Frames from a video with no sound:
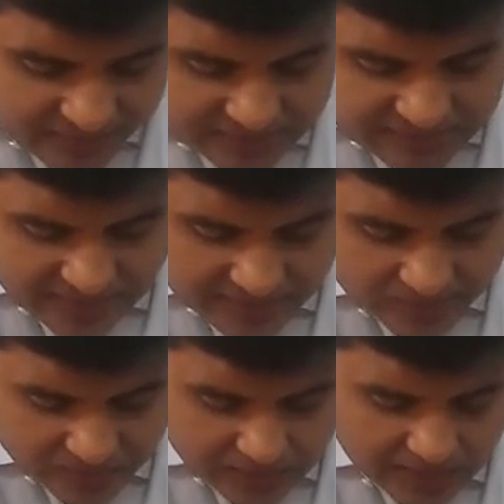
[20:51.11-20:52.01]
of the
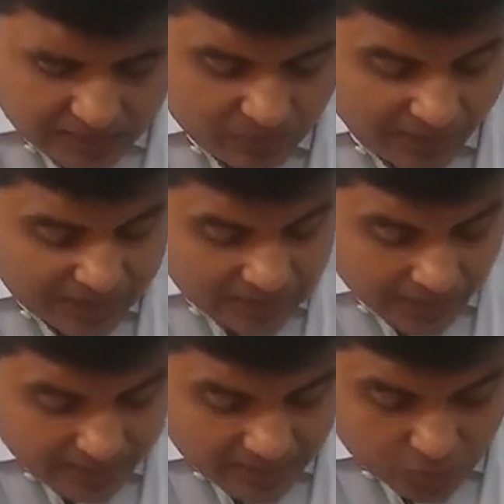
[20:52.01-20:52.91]
sun, while
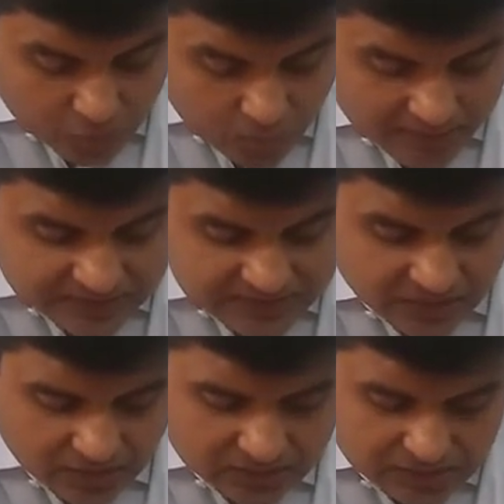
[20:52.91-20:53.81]
coming towards
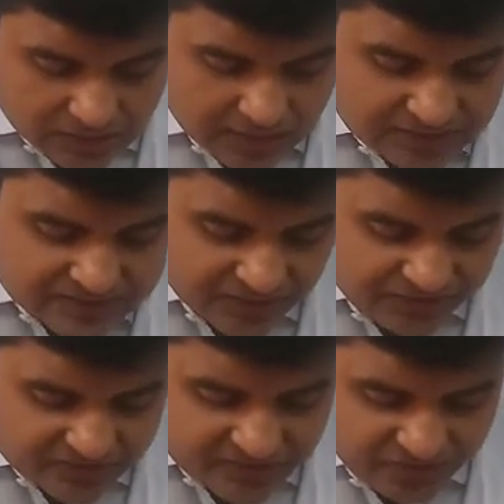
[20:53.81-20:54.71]
the Earth,
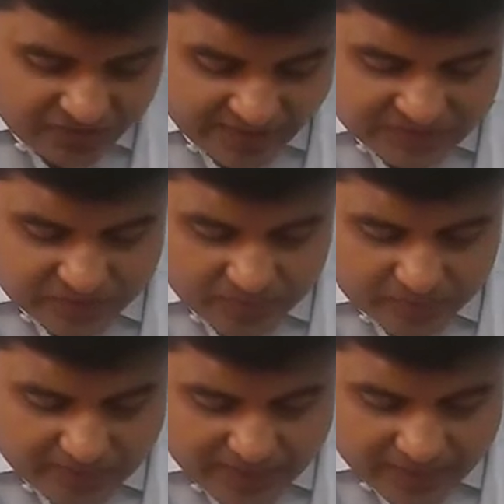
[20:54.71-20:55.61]
suffers refraction
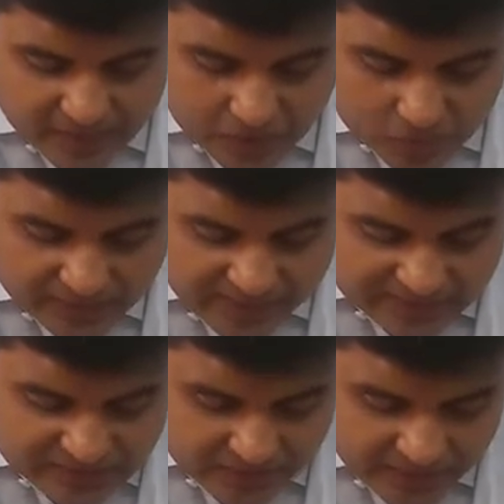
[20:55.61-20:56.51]
from the rarer to the
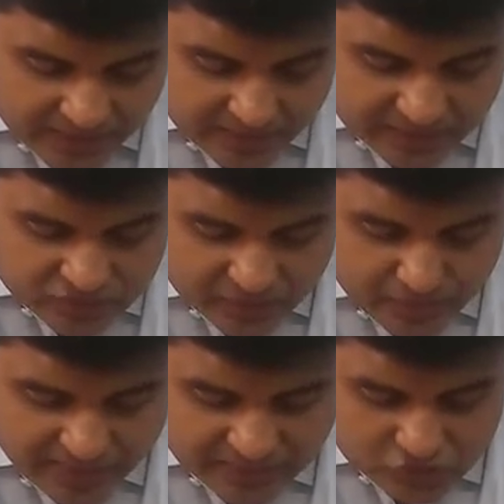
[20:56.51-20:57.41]
denser medium, and so
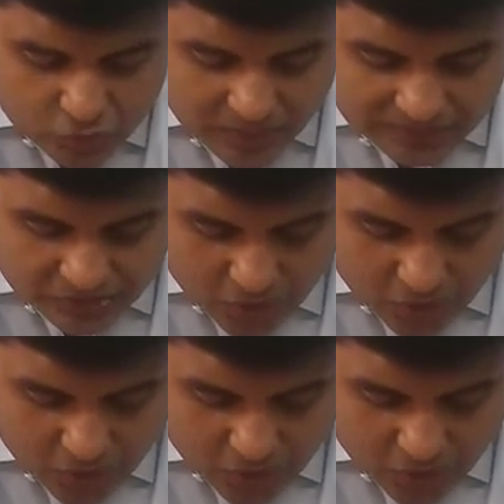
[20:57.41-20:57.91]
it bends towards the